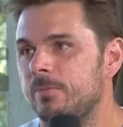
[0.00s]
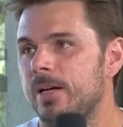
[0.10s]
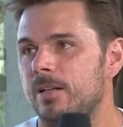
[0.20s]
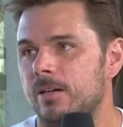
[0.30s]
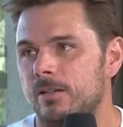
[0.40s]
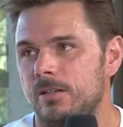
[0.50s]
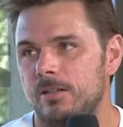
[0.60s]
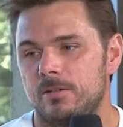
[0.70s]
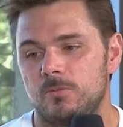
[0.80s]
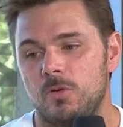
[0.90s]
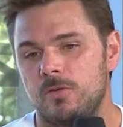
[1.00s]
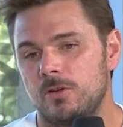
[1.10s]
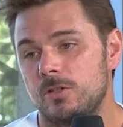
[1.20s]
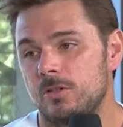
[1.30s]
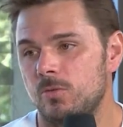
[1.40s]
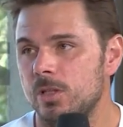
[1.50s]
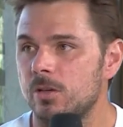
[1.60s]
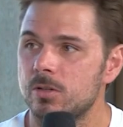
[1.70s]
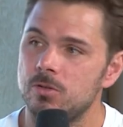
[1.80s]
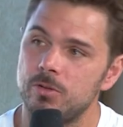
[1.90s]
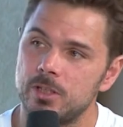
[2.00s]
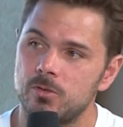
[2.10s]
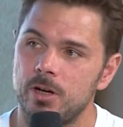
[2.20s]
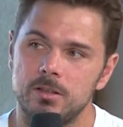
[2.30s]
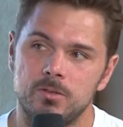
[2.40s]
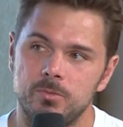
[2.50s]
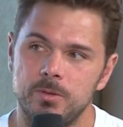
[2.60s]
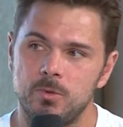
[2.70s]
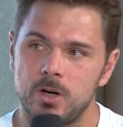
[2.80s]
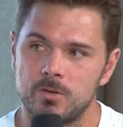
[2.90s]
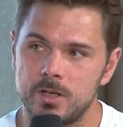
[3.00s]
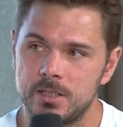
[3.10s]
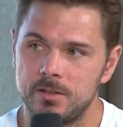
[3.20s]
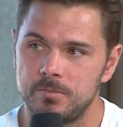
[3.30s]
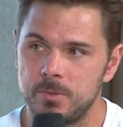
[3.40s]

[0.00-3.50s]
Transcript: a bit better, uh, more focused on what I was doing, trying to be more aggressive.